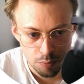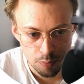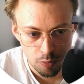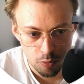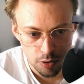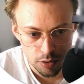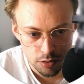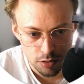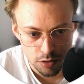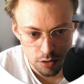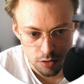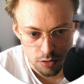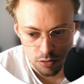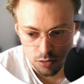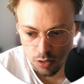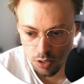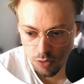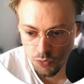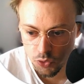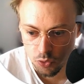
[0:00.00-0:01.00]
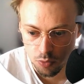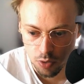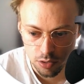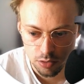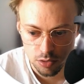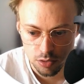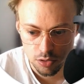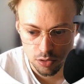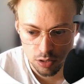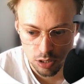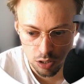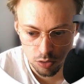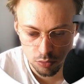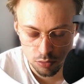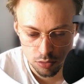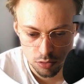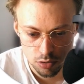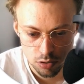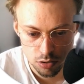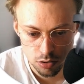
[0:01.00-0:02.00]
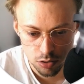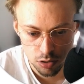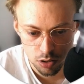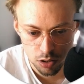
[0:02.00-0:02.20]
the point is, if you want a discount